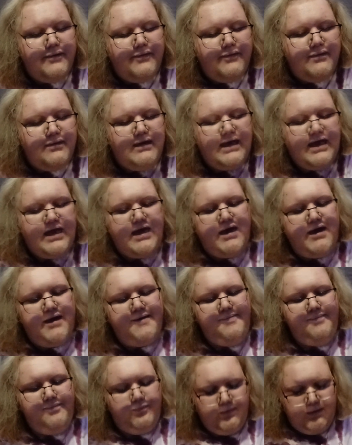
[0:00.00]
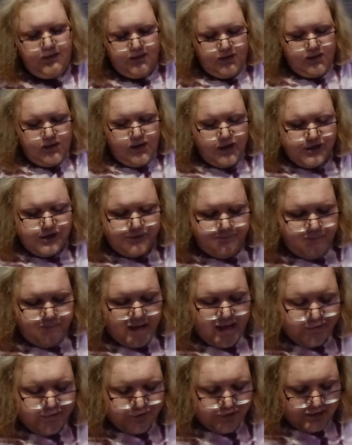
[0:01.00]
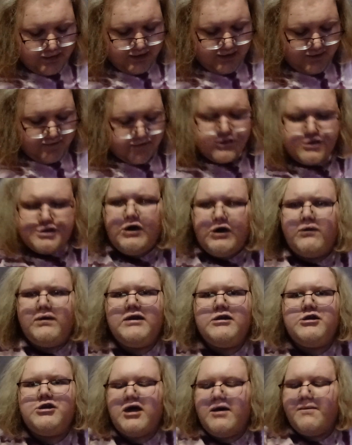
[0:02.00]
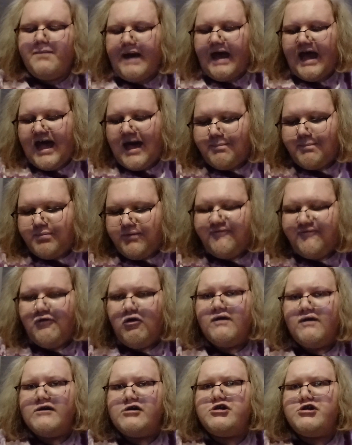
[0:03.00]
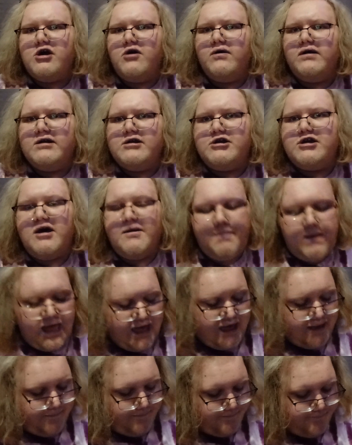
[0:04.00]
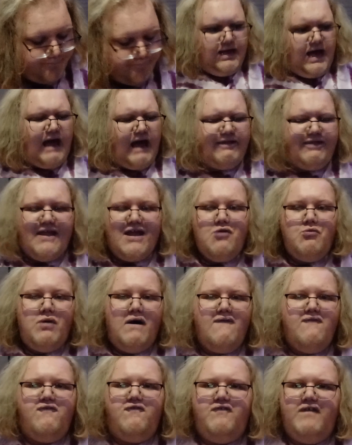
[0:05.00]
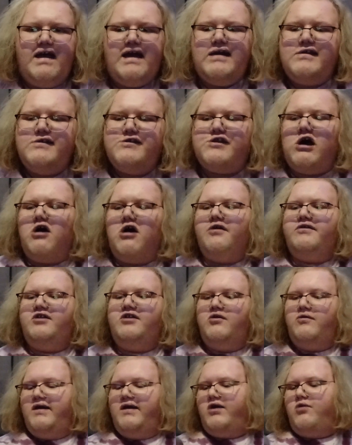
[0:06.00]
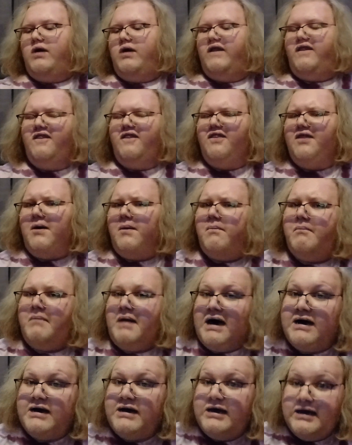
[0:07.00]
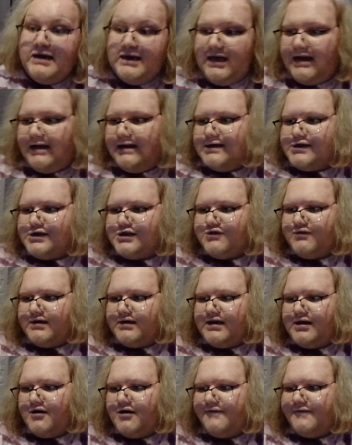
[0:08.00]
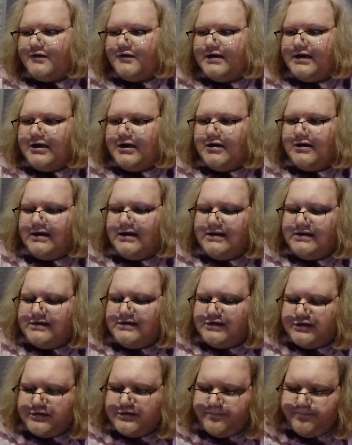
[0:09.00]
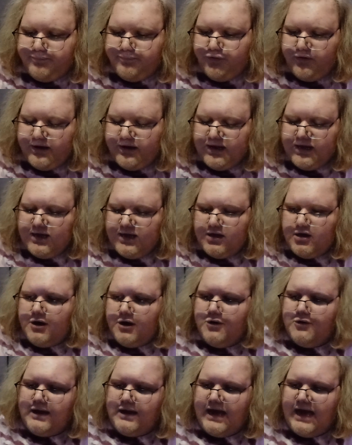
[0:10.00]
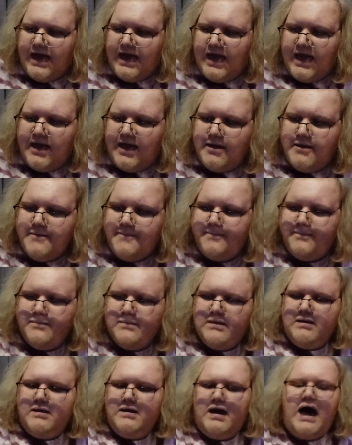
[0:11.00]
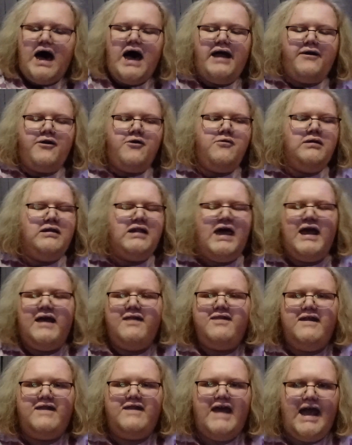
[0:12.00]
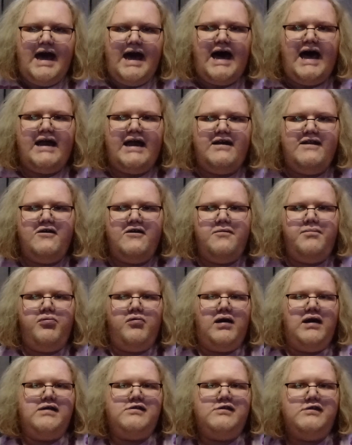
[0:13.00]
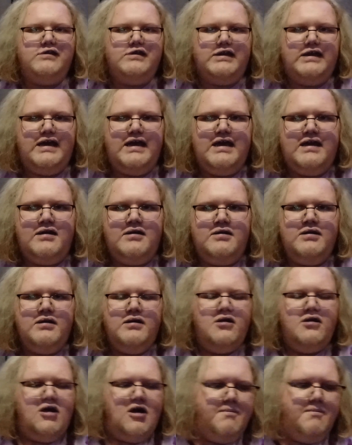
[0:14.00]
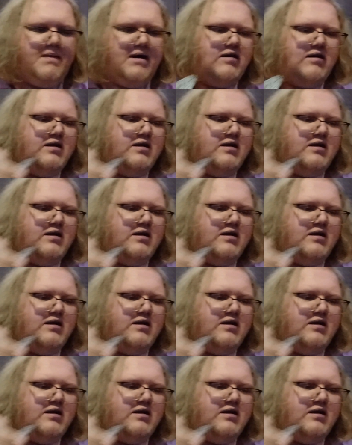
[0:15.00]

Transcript: Yeah. It's basically the Shonen Jump app before the Shonen Jump app. I think what Viz are doing with the manga industry over here is pretty okay. I don't like that they hiked their prices again about a